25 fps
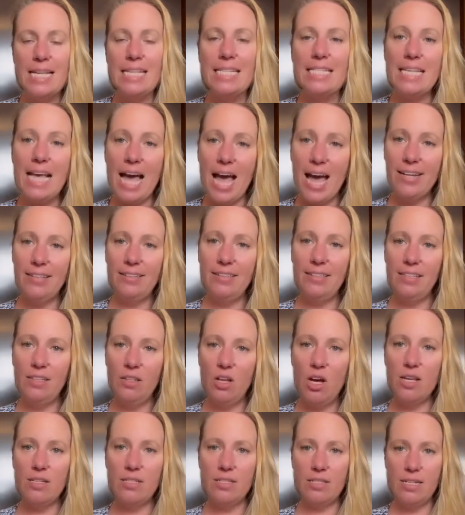sadly
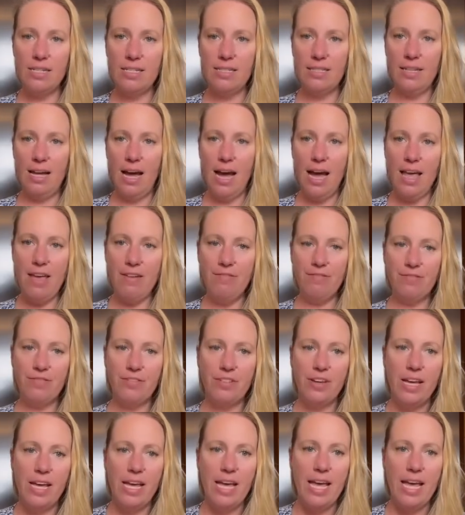lost his life.